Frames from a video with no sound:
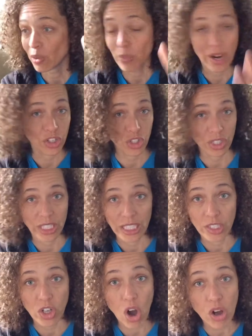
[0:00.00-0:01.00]
racially
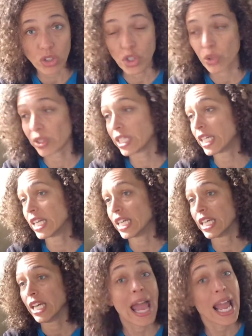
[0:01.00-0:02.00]
and
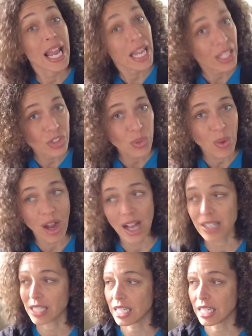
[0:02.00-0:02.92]
culturally, age-wise.